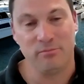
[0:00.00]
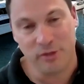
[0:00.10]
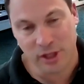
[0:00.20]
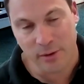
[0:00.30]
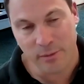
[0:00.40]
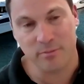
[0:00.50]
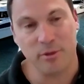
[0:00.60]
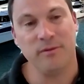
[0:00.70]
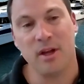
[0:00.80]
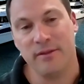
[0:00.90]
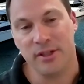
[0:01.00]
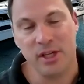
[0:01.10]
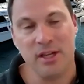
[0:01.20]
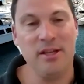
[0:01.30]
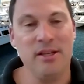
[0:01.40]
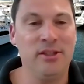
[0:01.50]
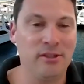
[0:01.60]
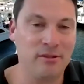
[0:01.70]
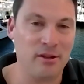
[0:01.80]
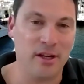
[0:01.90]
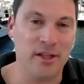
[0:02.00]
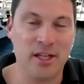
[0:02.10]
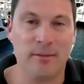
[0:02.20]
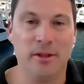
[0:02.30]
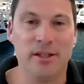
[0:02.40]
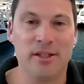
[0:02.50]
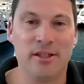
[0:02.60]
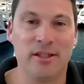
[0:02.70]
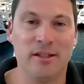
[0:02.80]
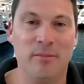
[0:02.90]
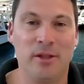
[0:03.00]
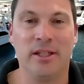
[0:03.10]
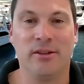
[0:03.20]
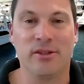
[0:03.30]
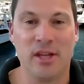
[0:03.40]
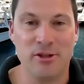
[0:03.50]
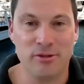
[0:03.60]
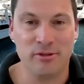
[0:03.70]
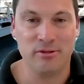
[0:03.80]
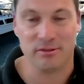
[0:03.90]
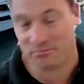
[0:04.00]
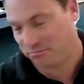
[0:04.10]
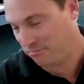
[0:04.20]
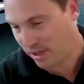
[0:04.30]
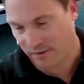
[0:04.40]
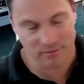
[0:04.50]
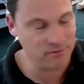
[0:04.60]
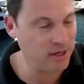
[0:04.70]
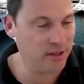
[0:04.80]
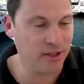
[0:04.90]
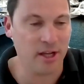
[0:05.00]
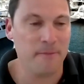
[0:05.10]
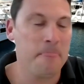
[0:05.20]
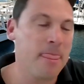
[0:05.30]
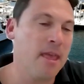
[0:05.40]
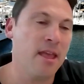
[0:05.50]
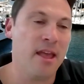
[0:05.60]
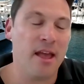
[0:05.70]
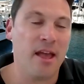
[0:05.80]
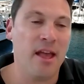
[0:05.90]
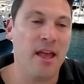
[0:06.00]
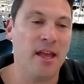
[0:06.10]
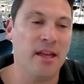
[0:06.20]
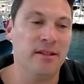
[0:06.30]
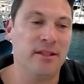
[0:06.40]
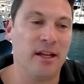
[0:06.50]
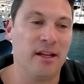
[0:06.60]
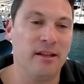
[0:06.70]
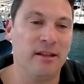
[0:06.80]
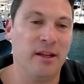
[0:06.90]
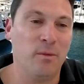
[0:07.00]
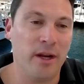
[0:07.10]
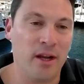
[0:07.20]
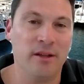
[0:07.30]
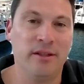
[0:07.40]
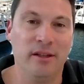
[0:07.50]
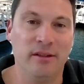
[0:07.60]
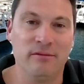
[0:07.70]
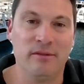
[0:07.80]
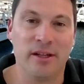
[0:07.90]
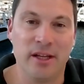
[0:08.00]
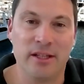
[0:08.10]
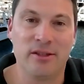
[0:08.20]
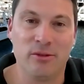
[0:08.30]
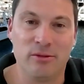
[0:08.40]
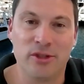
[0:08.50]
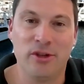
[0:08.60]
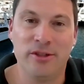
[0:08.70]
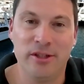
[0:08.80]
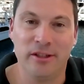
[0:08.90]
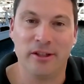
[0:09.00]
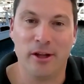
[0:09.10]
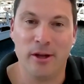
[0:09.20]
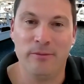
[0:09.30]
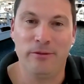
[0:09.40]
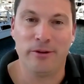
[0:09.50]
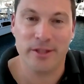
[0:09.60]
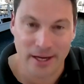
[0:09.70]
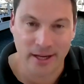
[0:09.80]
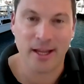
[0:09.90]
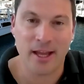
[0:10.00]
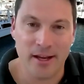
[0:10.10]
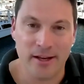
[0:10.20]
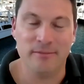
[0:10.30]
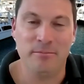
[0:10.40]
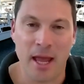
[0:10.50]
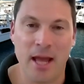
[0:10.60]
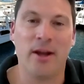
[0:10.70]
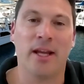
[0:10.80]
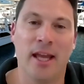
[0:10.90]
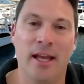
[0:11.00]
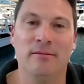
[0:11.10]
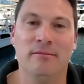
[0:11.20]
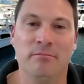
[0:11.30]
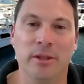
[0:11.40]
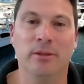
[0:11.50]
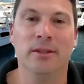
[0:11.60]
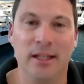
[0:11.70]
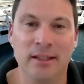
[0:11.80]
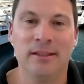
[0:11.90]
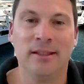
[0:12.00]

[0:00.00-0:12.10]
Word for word: Seawind moved overseas. I established Multihull Central 7 years ago, and went hunting, I guess, or searching the globe for a dedicated power cat builder,